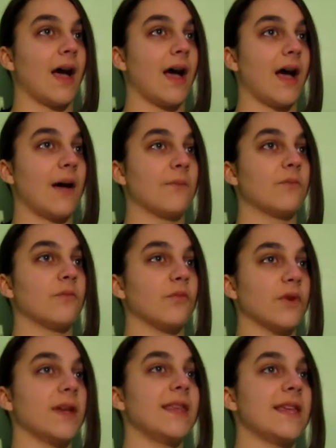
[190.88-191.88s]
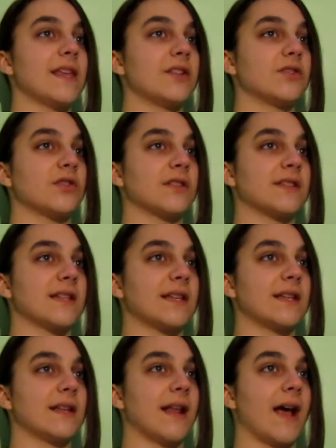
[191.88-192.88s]
I'm really
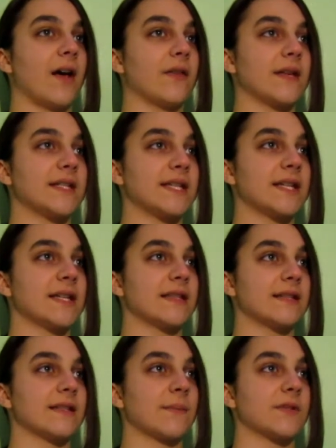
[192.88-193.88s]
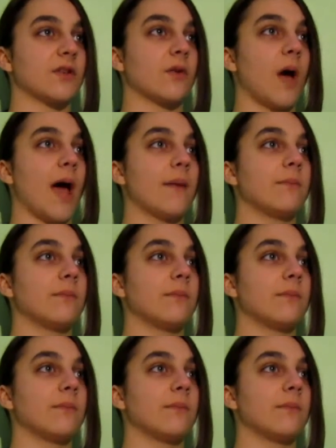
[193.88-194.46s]
interested in how they take this episode. I